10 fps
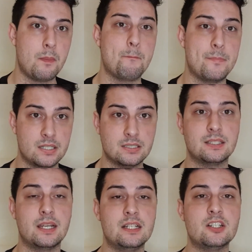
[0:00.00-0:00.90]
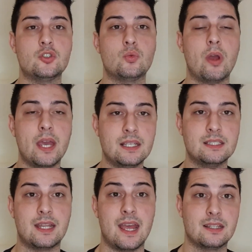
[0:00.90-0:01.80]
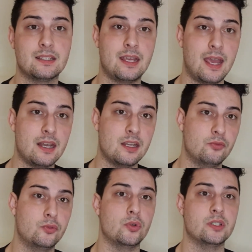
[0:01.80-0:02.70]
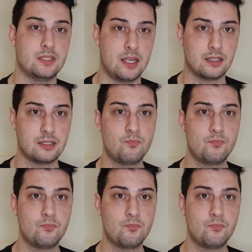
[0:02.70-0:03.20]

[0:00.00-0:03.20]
But there is ways that can influence that.